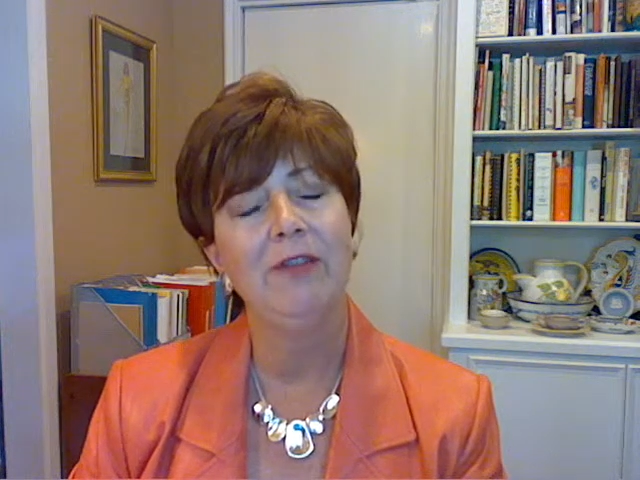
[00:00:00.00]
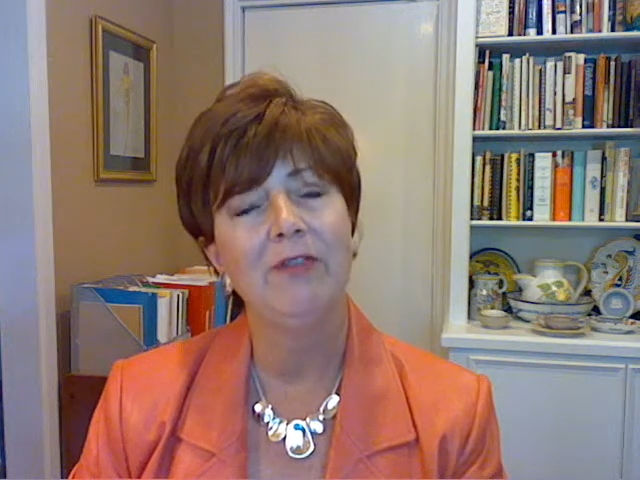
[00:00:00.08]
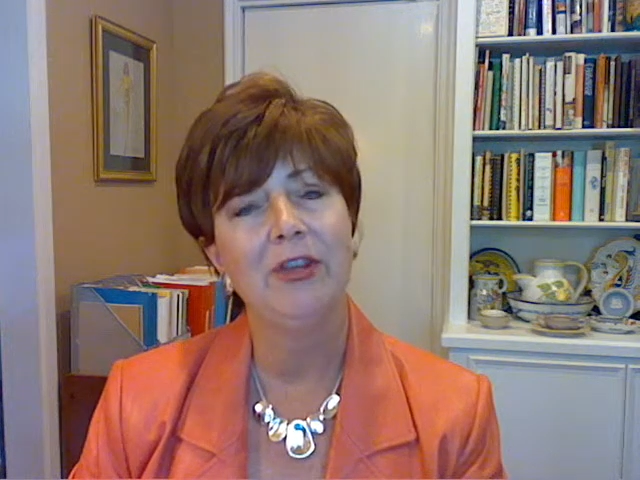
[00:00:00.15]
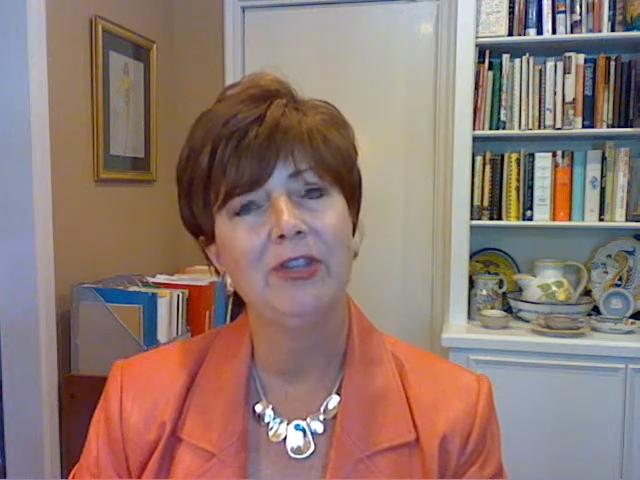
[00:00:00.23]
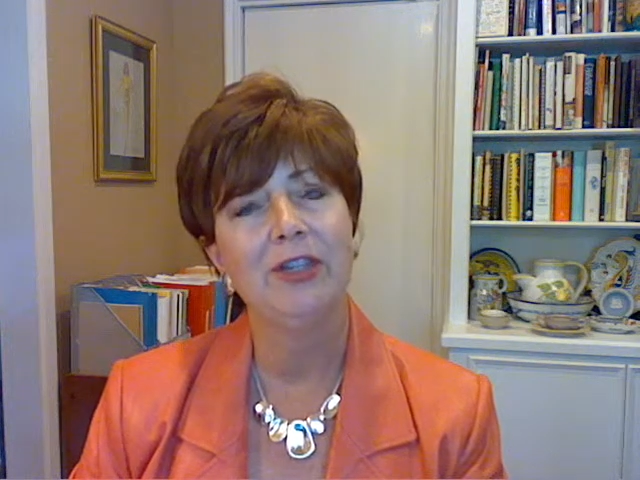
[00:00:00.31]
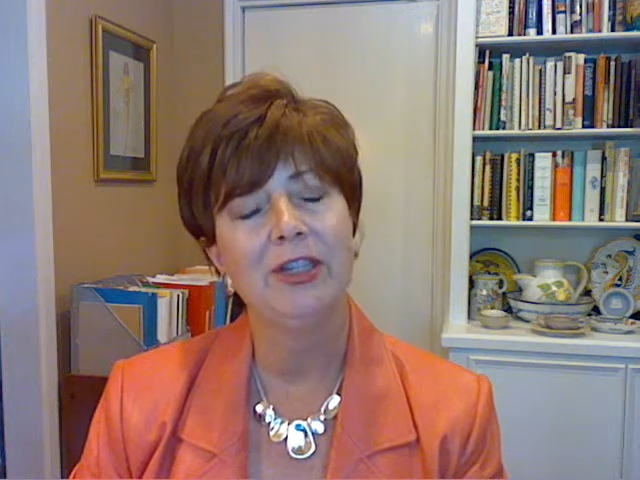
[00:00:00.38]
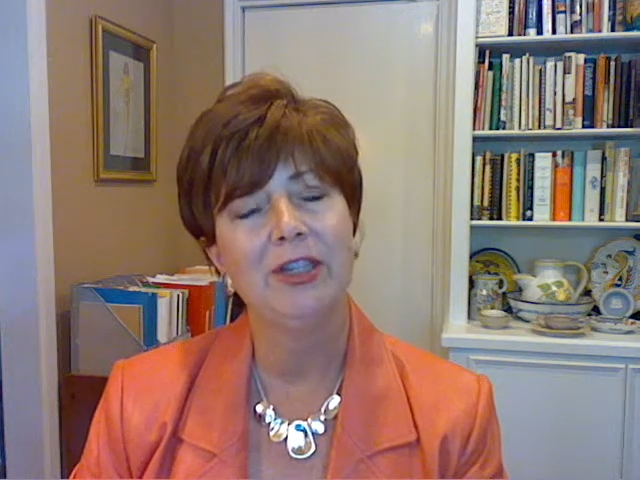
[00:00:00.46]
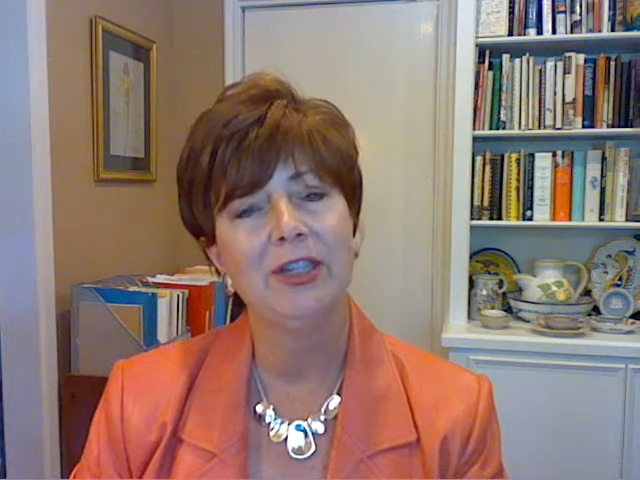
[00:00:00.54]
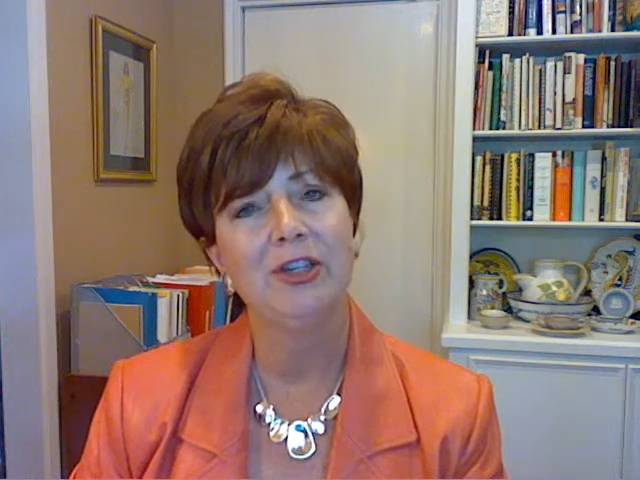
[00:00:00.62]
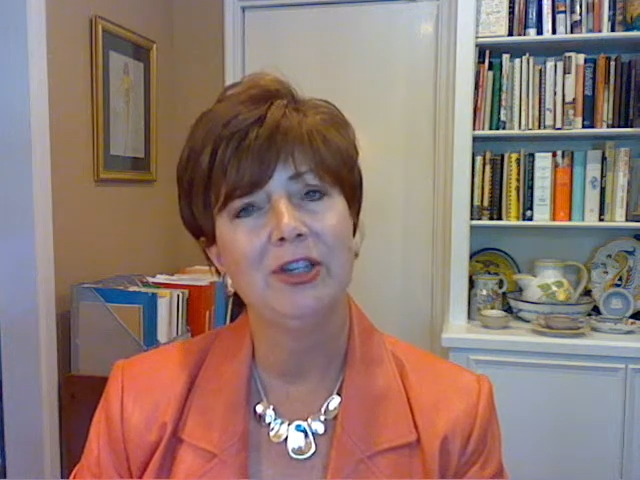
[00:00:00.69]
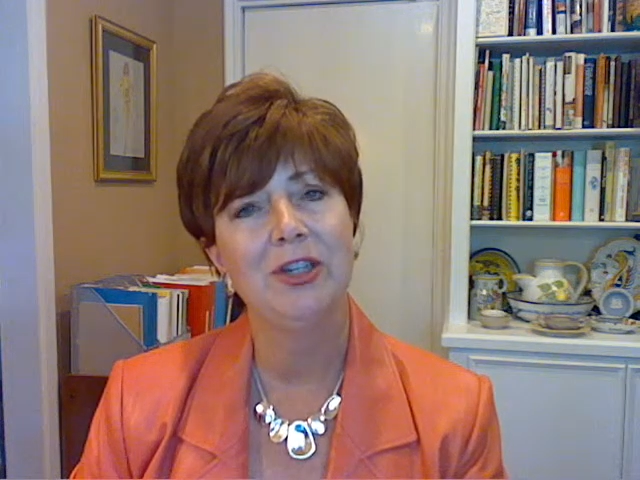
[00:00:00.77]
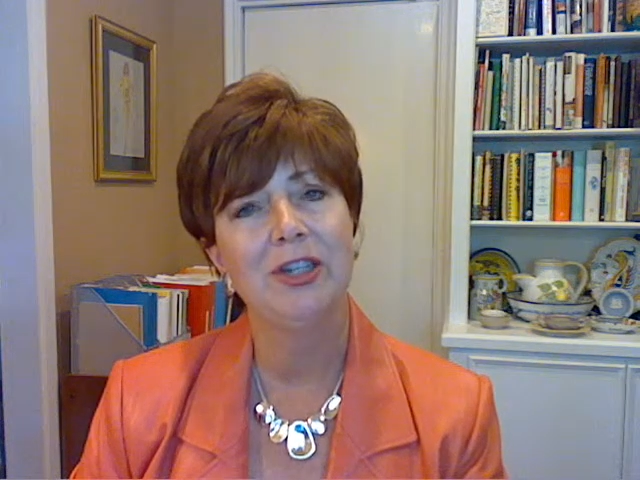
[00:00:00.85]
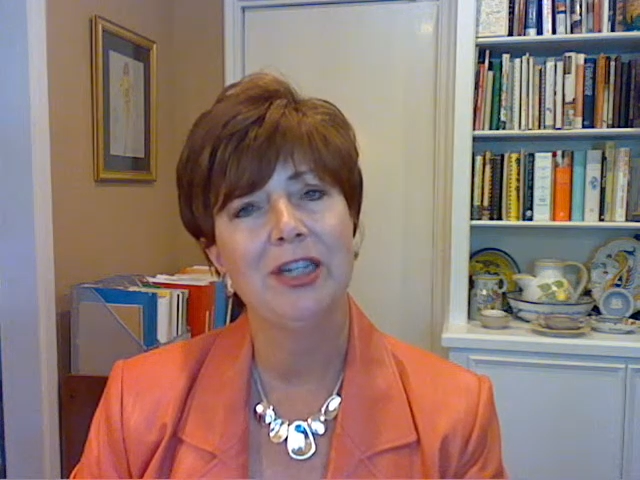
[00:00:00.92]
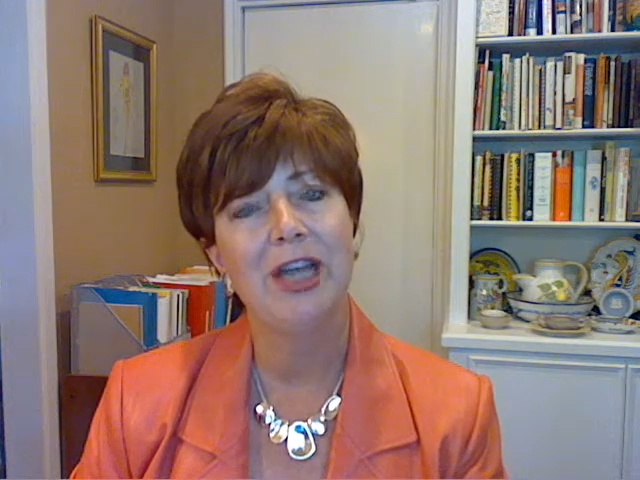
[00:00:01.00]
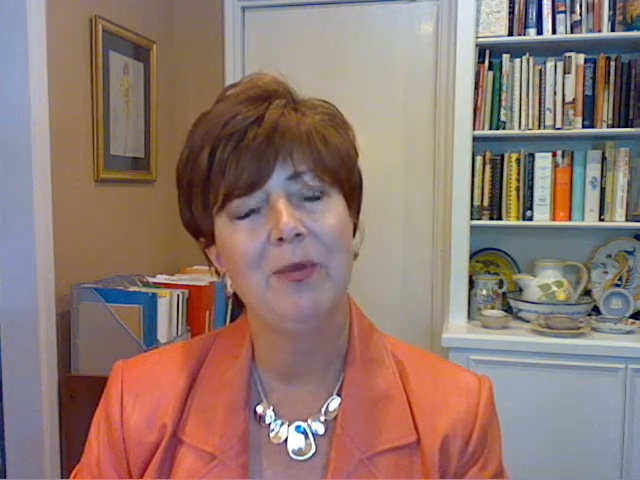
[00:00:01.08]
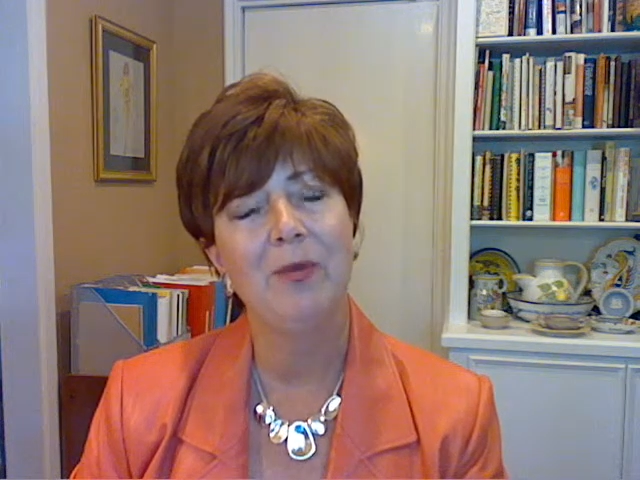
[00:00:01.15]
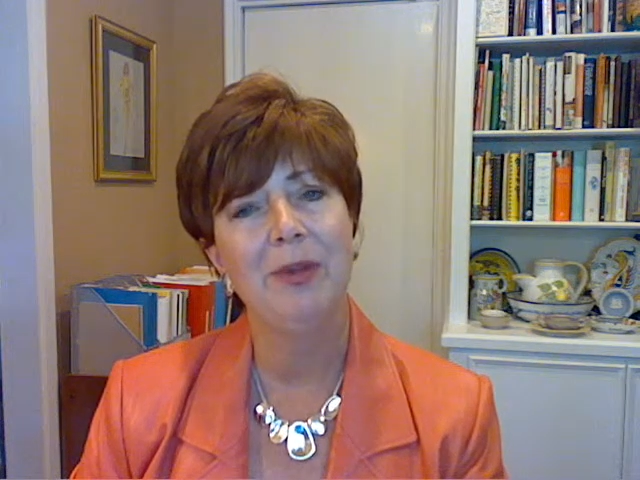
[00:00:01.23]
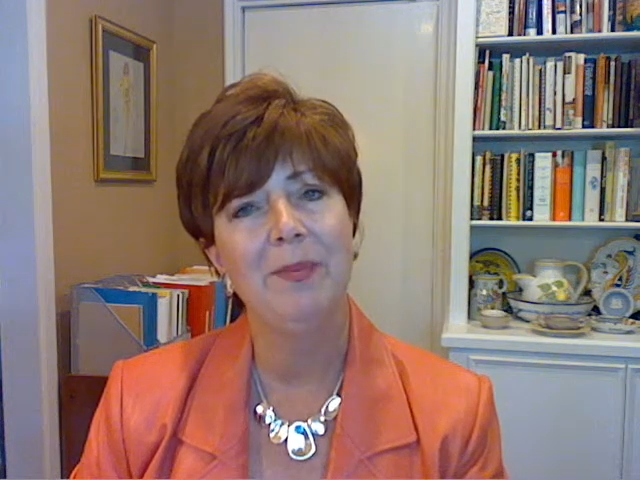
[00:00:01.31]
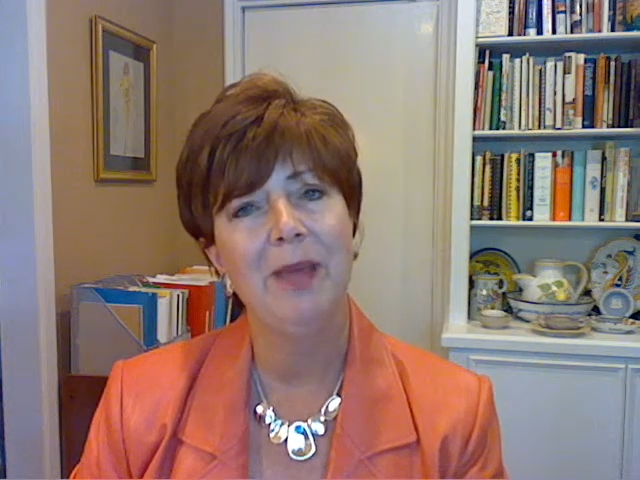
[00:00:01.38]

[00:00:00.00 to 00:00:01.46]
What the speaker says: of those decisions that we